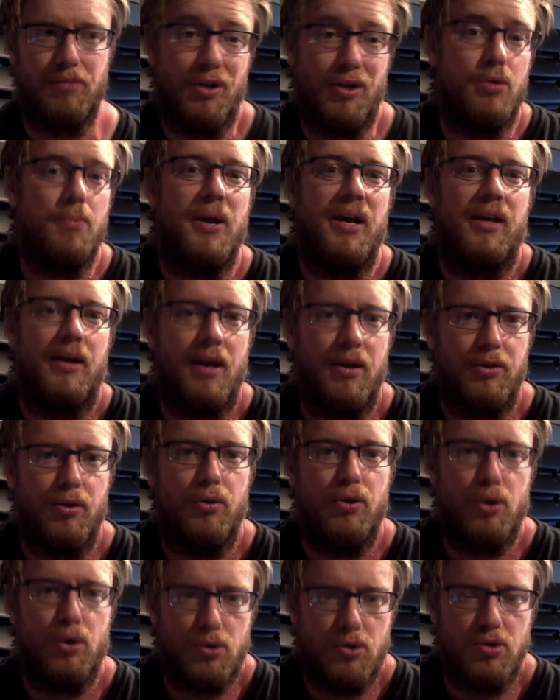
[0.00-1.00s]
depending on
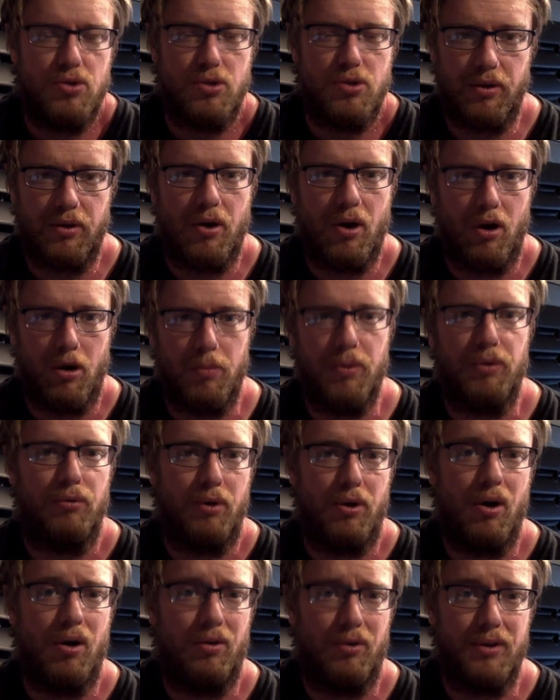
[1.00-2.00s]
your usage of the car, but
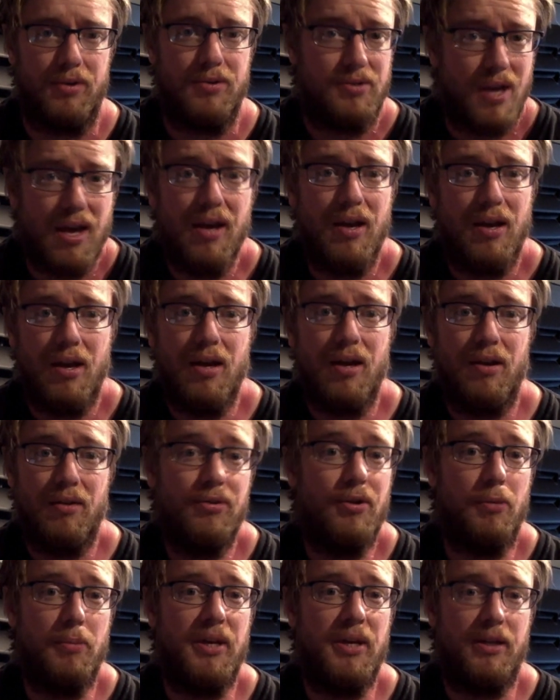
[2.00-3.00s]
regardless,
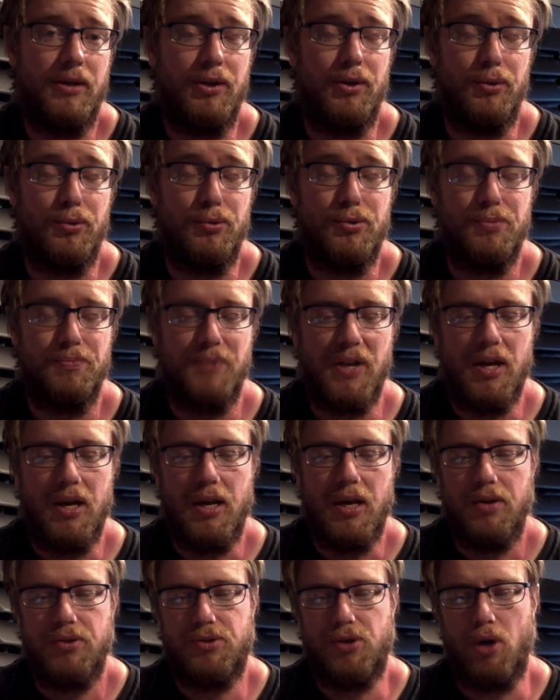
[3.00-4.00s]
they're being used.
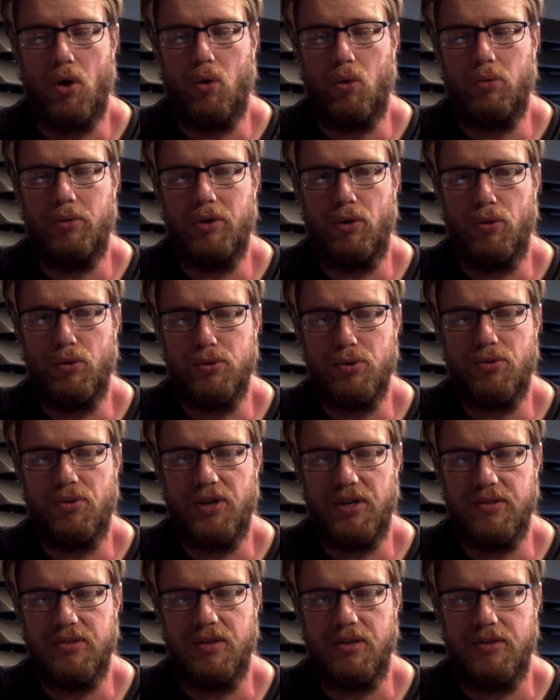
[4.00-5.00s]
So, those are
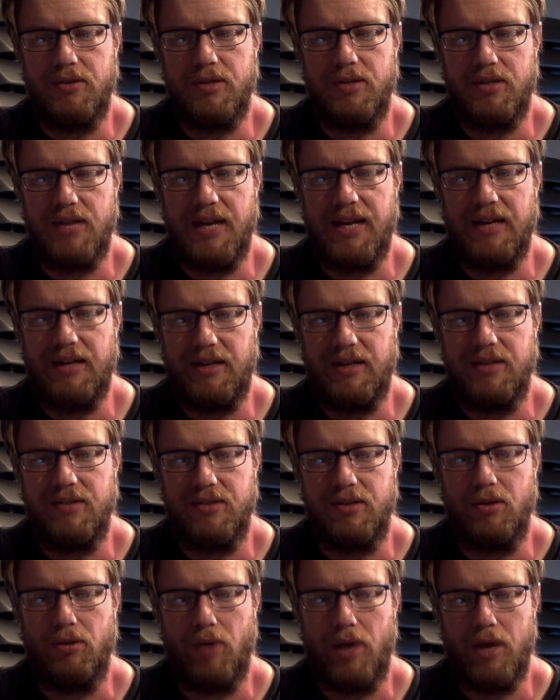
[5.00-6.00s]
things that to take into
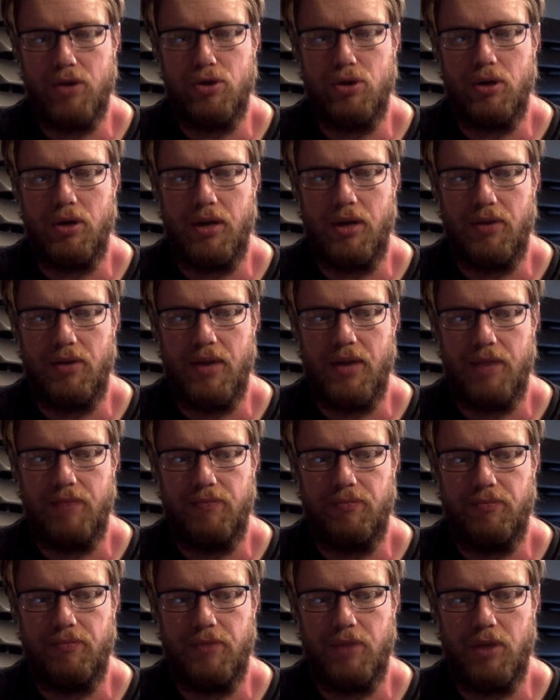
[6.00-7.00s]
consideration, and
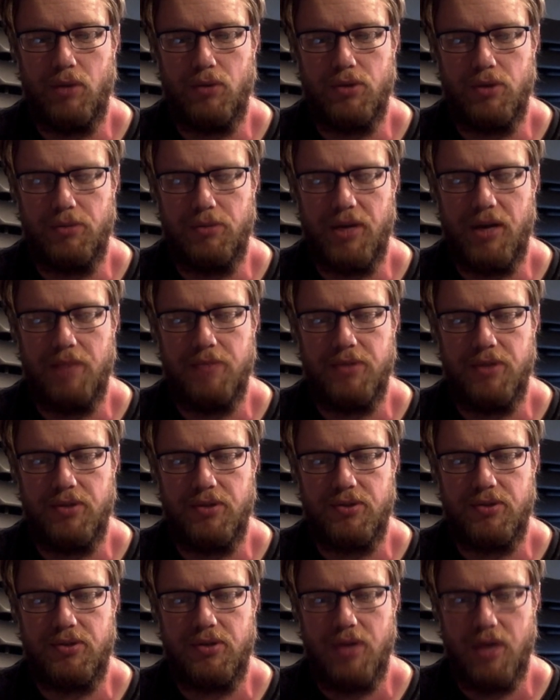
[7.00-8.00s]
that, sometimes
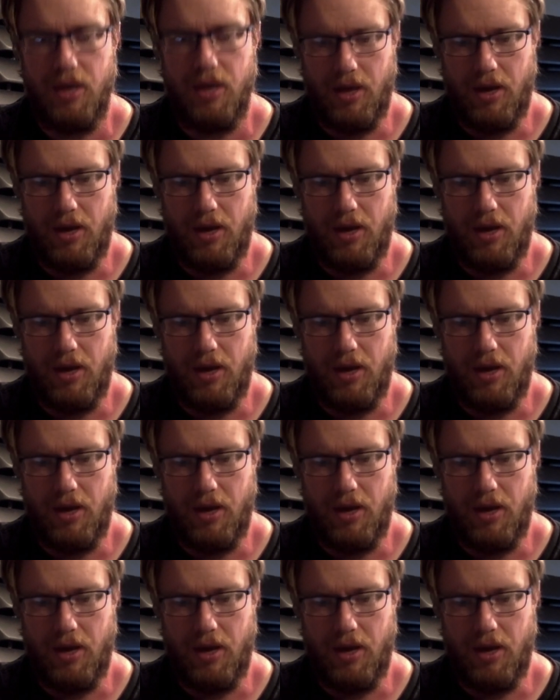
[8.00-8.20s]
it's